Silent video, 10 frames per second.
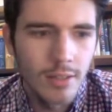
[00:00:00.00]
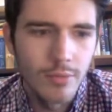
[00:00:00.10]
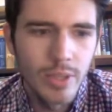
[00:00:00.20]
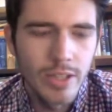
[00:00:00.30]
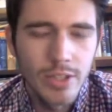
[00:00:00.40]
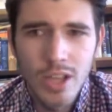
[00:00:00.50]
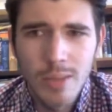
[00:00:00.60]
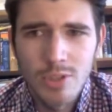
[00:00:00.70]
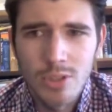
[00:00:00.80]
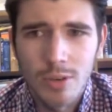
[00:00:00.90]
reading
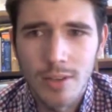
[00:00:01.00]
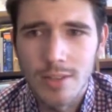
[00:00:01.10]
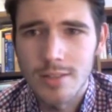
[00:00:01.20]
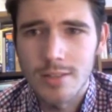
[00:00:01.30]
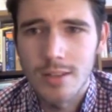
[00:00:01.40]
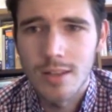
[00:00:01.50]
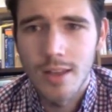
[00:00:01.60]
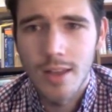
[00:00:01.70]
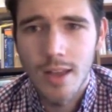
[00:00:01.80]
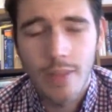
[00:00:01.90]
James Joyce,
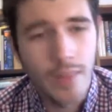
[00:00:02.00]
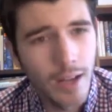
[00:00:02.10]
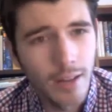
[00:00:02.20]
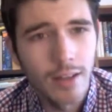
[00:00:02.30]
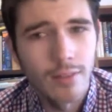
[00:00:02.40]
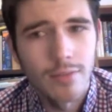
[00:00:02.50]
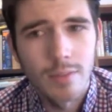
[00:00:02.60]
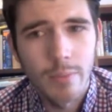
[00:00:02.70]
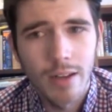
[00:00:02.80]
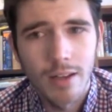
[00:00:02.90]
and then I love
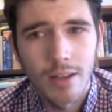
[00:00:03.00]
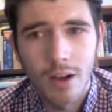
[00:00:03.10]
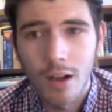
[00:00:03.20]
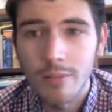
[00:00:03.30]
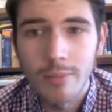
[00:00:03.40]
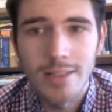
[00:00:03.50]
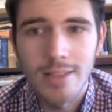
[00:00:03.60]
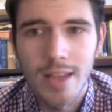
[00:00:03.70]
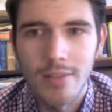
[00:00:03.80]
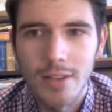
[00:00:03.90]
spending all of my
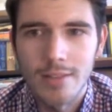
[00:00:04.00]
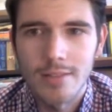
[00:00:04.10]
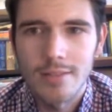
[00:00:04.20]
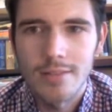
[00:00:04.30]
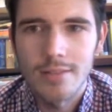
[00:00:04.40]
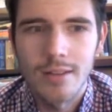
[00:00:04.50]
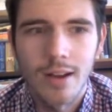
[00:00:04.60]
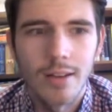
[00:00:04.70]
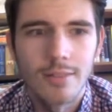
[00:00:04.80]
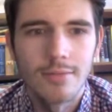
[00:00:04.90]
savings
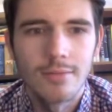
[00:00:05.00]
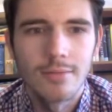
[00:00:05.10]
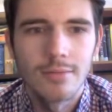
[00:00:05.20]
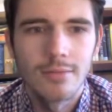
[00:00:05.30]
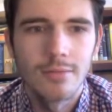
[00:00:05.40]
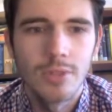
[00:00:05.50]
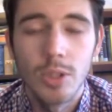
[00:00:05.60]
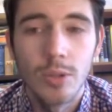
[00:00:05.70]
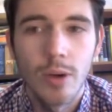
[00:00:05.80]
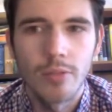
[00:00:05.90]
on
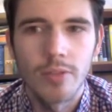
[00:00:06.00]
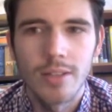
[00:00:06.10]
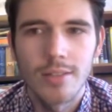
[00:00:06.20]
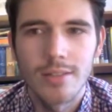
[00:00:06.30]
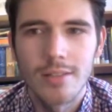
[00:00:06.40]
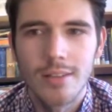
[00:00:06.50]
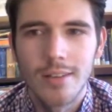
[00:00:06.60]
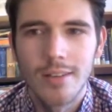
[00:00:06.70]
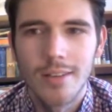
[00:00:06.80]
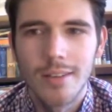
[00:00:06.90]
new outfits.
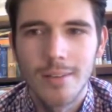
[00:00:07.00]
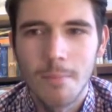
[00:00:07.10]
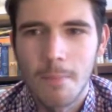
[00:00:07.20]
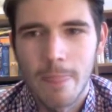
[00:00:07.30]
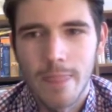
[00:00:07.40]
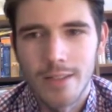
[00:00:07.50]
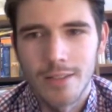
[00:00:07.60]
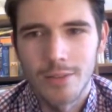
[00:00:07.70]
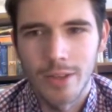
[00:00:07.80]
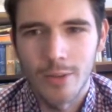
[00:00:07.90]

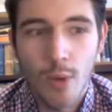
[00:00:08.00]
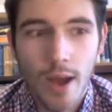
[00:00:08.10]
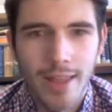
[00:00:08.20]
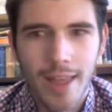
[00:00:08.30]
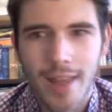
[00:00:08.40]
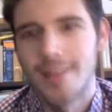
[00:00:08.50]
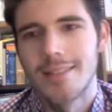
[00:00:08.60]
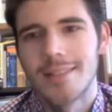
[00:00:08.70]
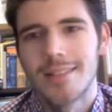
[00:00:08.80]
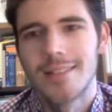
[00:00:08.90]
Like
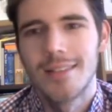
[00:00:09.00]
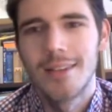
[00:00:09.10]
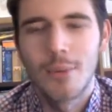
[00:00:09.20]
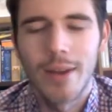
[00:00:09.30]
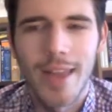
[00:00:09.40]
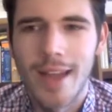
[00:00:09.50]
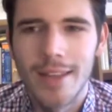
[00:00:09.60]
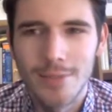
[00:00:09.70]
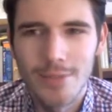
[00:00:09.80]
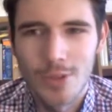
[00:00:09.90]
why can't
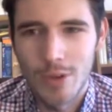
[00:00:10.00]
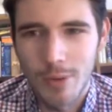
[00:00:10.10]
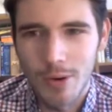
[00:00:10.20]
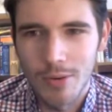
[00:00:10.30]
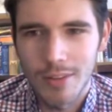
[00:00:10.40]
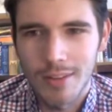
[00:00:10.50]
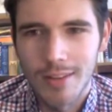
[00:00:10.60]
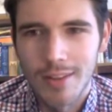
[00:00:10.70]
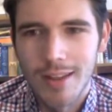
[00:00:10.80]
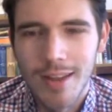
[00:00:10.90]
you enjoy both?
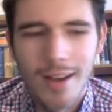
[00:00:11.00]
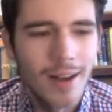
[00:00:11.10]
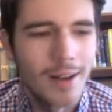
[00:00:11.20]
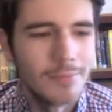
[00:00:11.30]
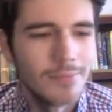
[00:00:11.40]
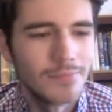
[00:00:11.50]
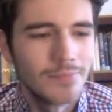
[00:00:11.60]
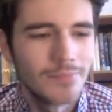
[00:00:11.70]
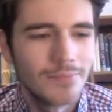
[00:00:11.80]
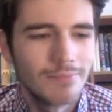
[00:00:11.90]
Um,
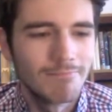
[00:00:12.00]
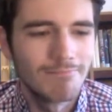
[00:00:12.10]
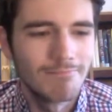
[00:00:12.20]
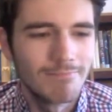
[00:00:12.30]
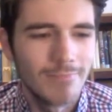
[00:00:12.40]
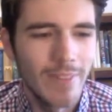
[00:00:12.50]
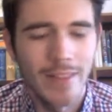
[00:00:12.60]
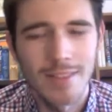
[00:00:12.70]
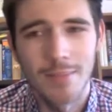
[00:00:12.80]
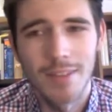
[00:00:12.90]
and
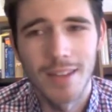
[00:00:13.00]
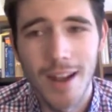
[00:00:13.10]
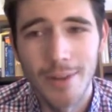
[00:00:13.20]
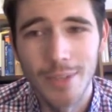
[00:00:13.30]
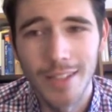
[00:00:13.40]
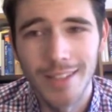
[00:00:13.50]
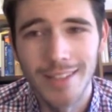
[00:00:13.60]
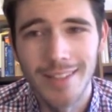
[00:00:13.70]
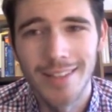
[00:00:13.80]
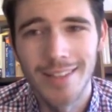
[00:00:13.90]
that's something that I really
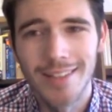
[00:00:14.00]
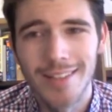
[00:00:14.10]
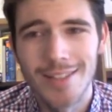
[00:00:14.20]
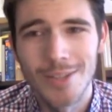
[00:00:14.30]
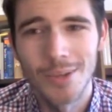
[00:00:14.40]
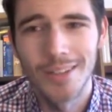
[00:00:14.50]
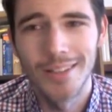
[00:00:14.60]
enjoyed.